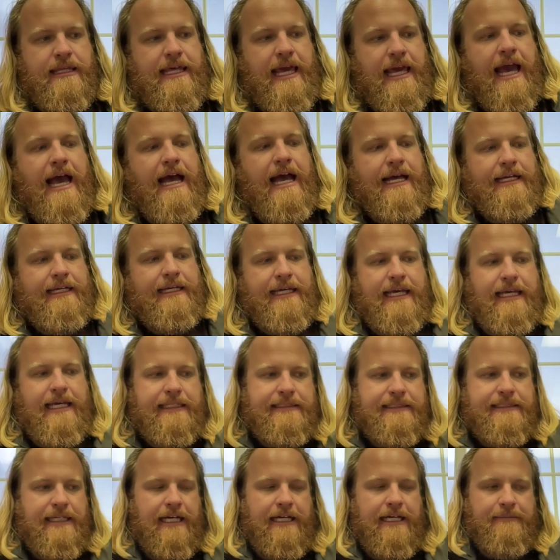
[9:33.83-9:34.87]
Yeah,
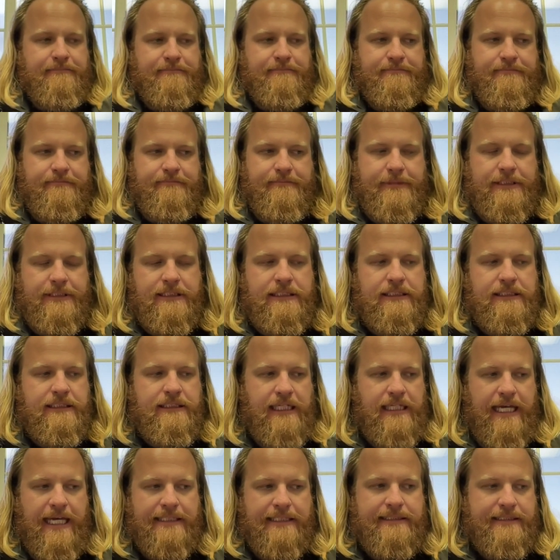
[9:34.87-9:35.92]
it's
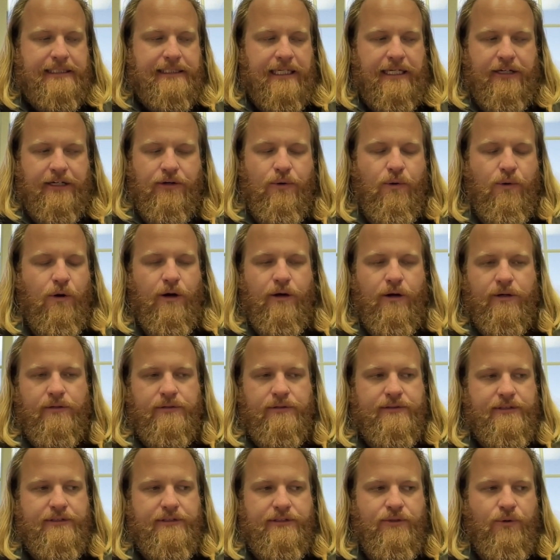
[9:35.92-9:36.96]
a core
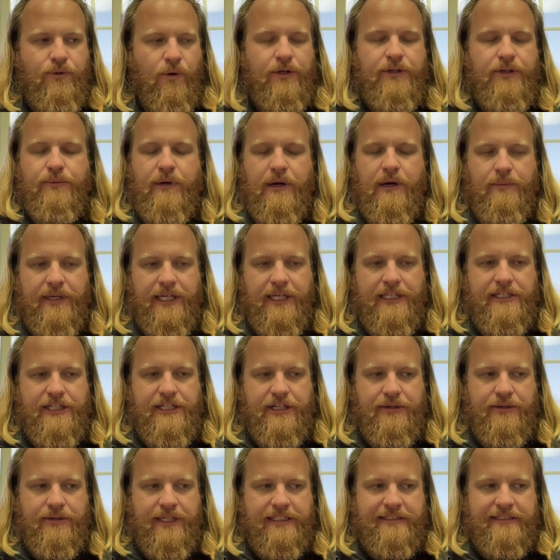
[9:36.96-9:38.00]
to what we
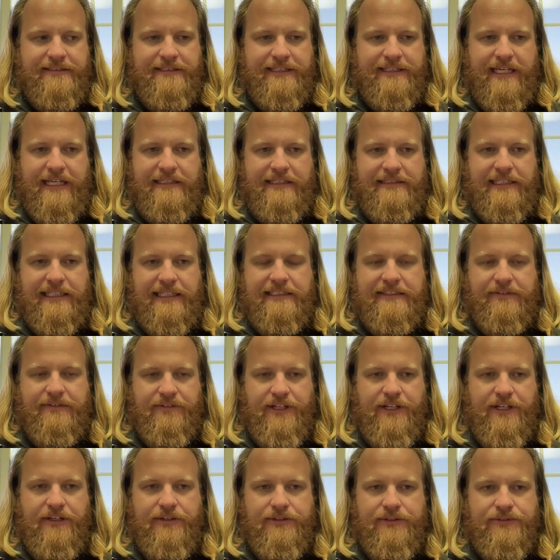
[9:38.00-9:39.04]
do is ease of
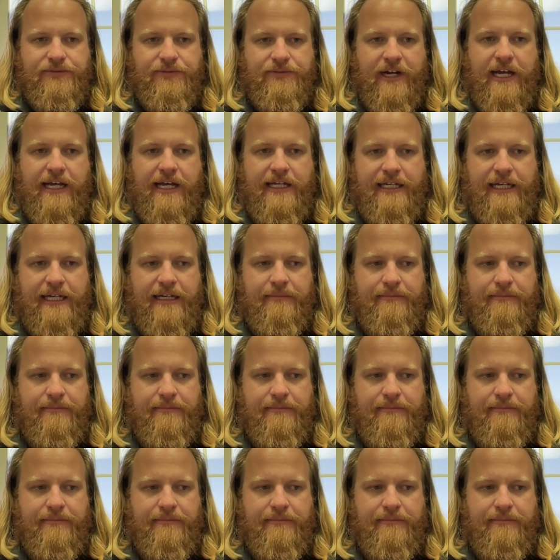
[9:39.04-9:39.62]
use, right?